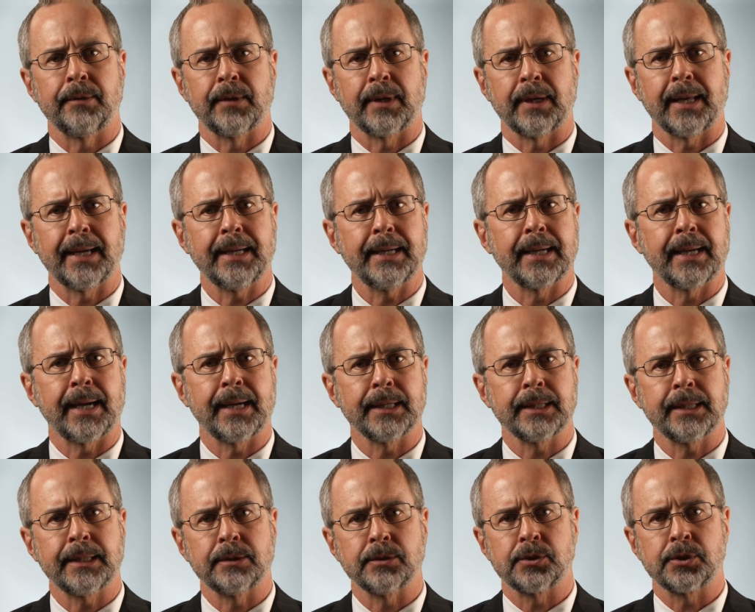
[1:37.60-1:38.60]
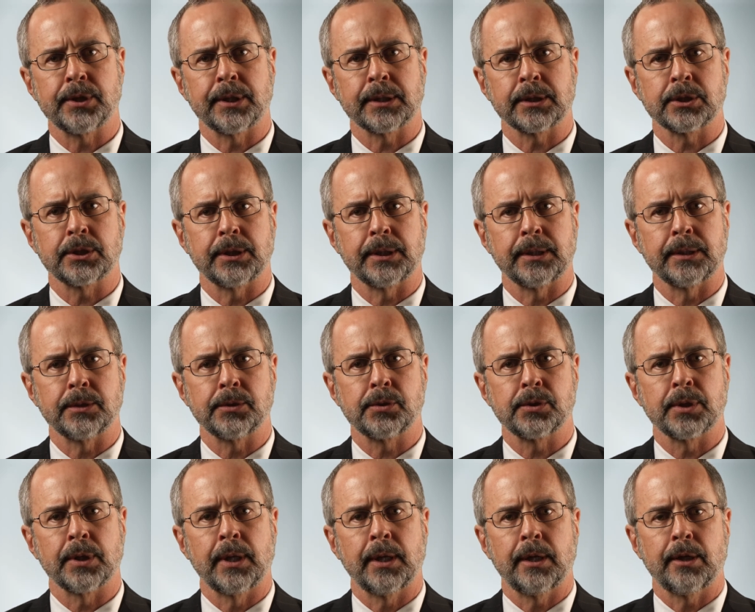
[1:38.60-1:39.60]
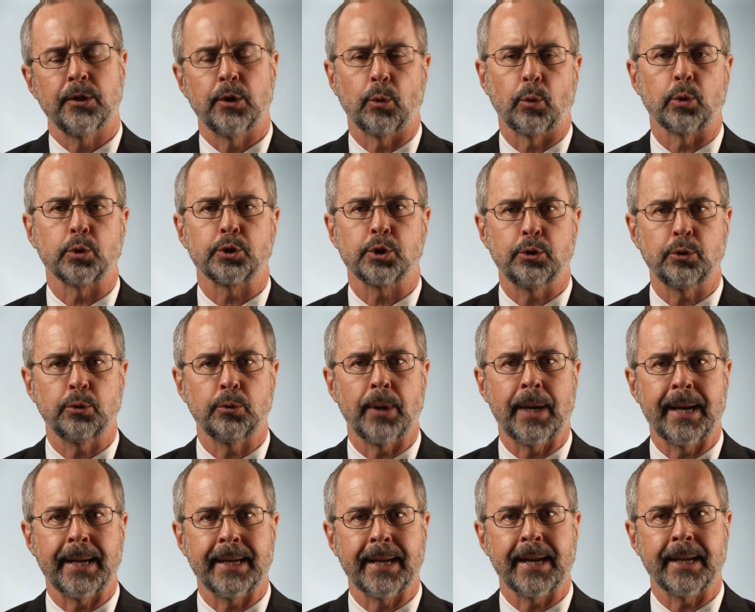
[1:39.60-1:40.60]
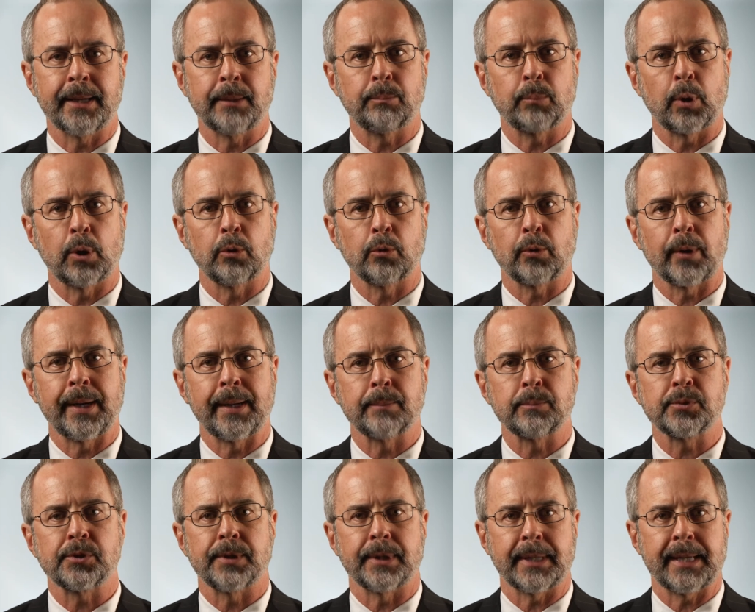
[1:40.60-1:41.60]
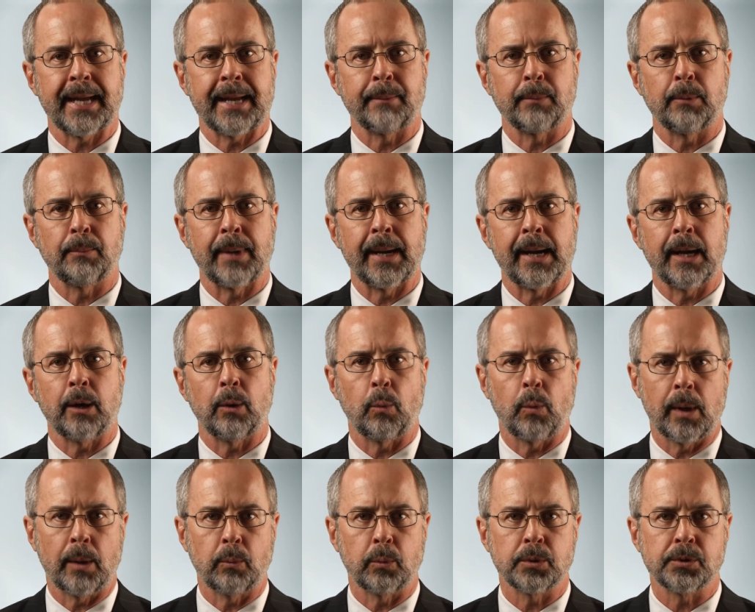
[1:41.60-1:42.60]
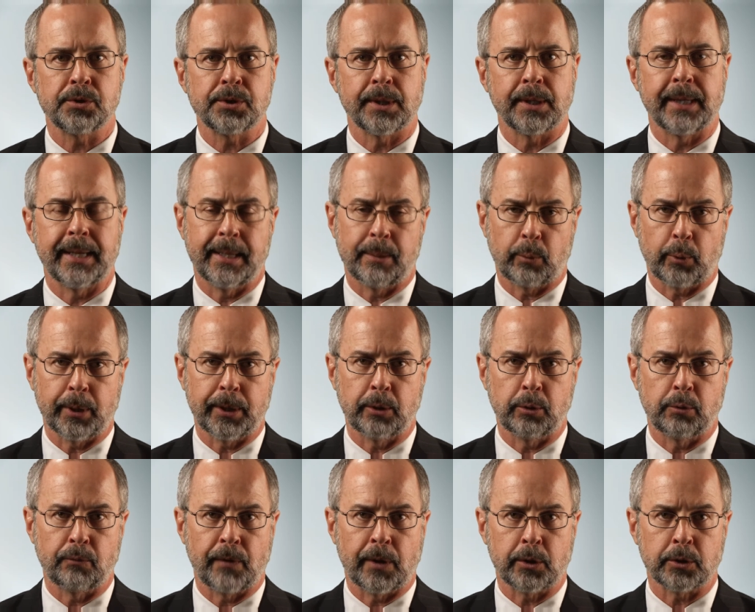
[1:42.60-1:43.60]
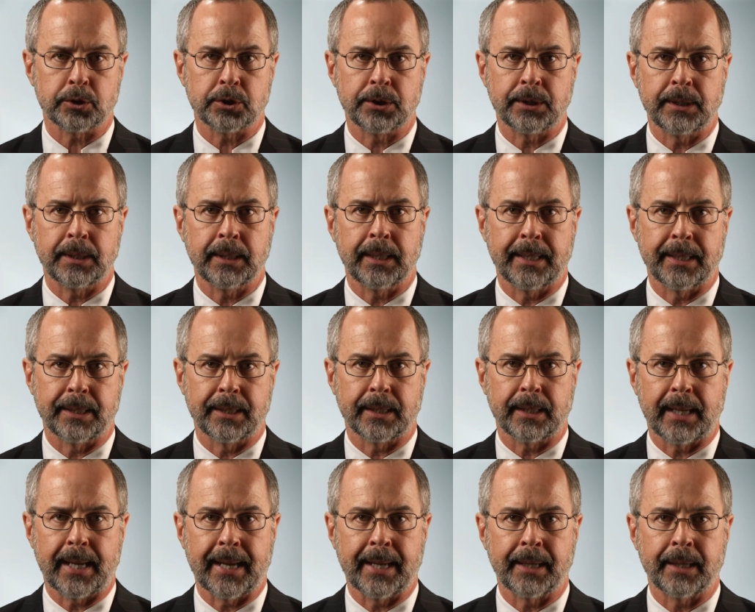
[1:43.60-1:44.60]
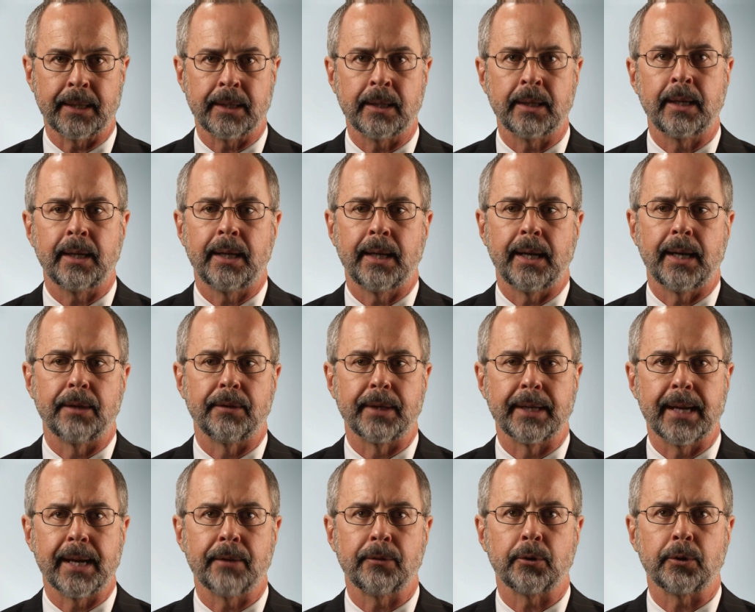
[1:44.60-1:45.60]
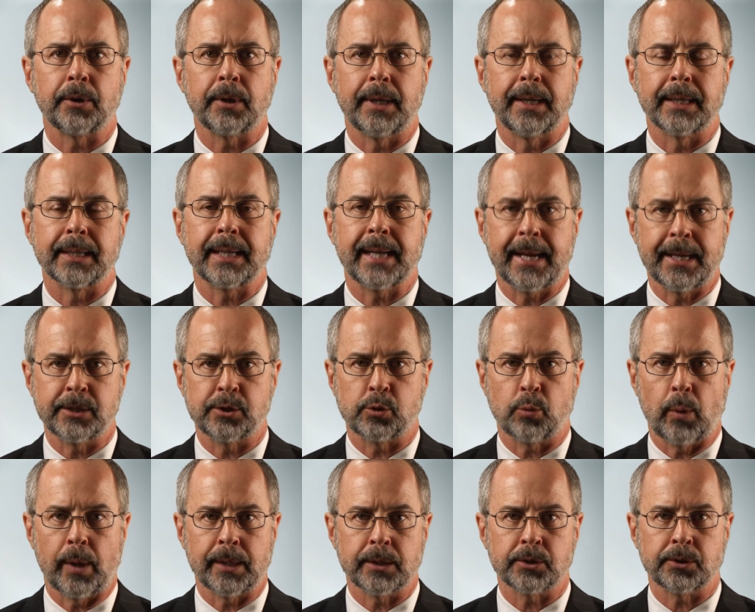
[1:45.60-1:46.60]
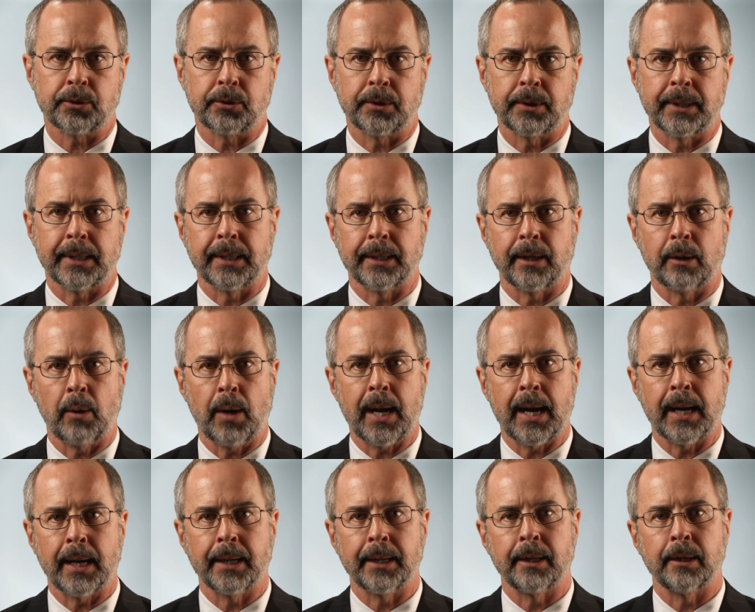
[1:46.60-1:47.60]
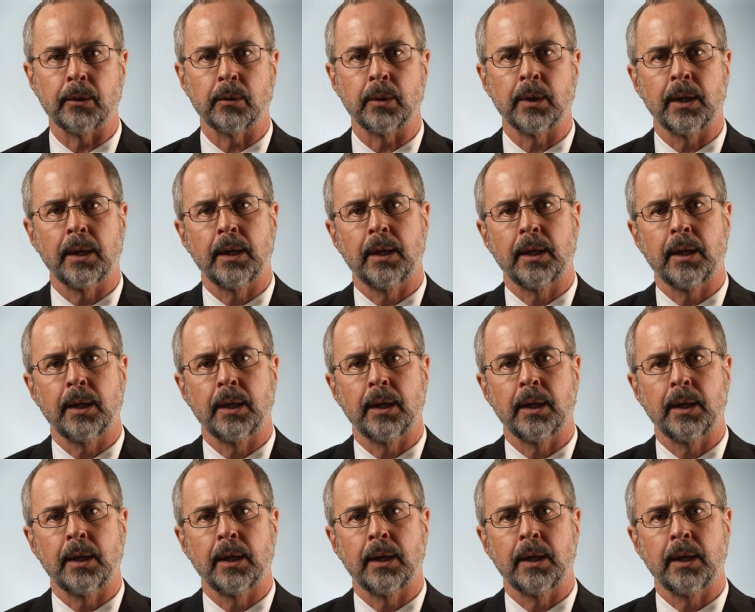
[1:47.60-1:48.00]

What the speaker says: In the late 1960s, there were 2 AA programs that came about. One was at Emory University in Atlanta, and the other at Case Western in Ohio.